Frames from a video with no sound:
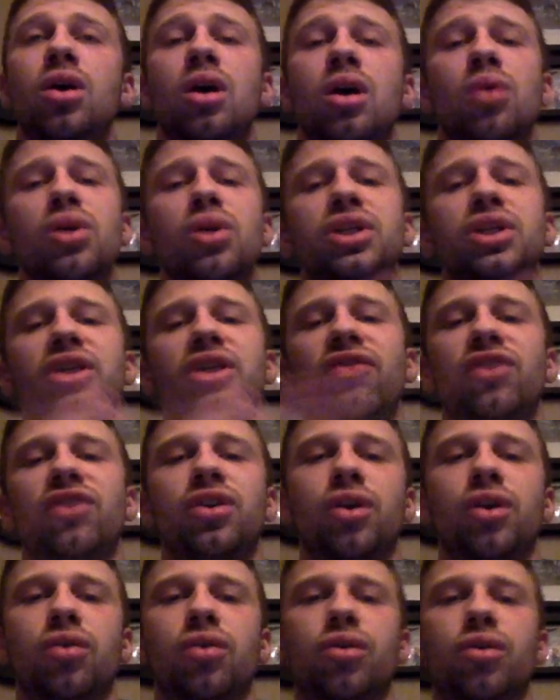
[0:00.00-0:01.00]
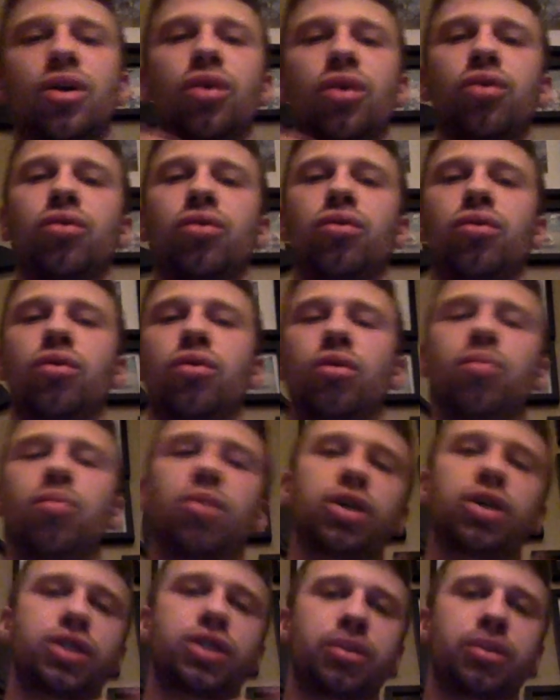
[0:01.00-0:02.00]
Which, if you don't know
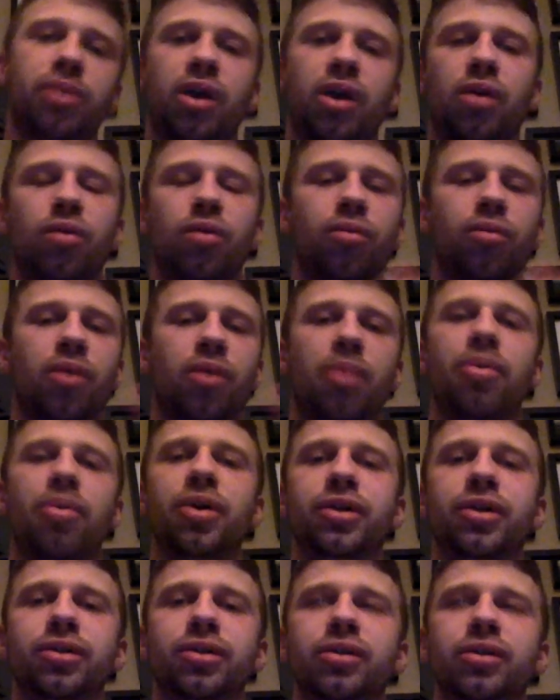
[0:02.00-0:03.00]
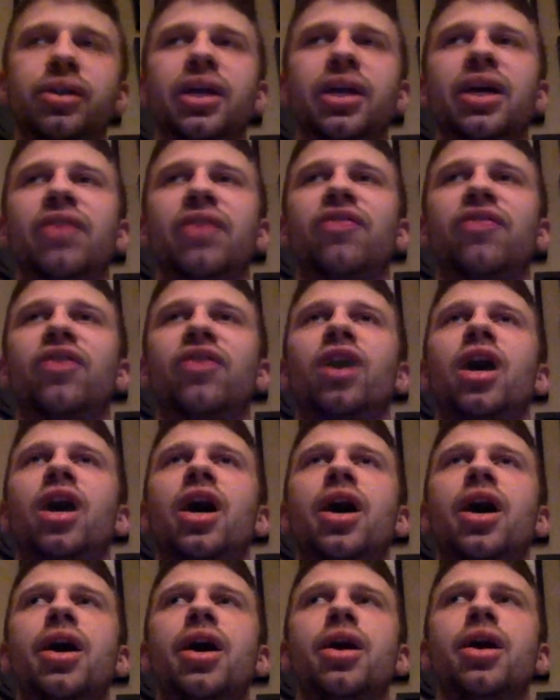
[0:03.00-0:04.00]
much about my personal life,
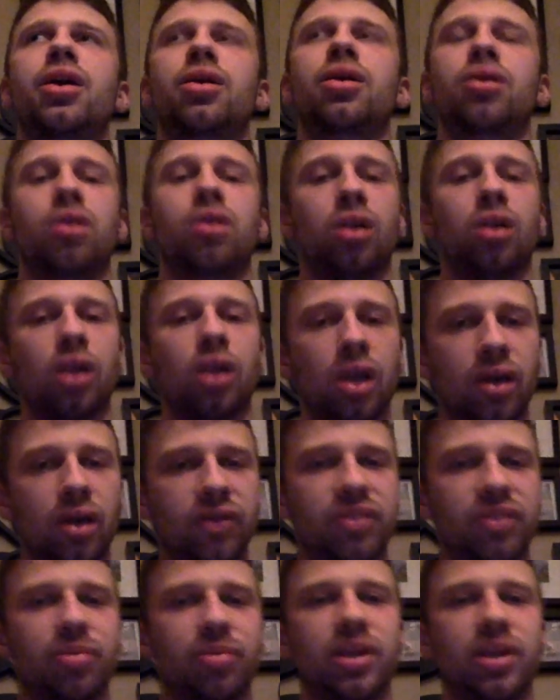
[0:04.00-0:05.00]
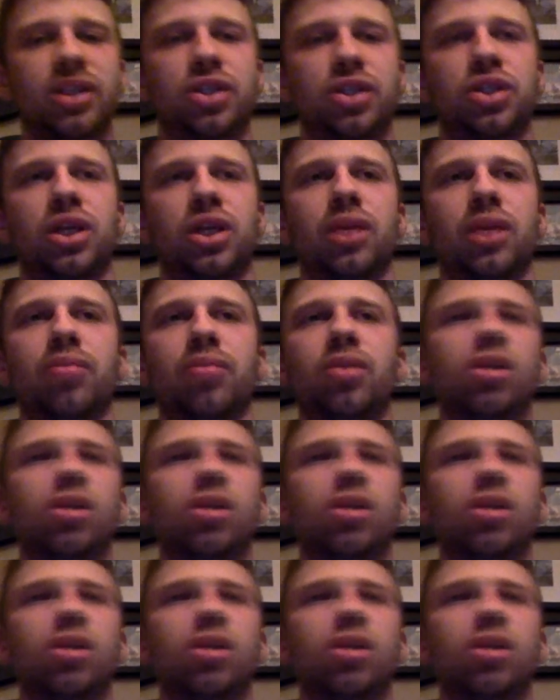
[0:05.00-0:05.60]
I love Space Jam.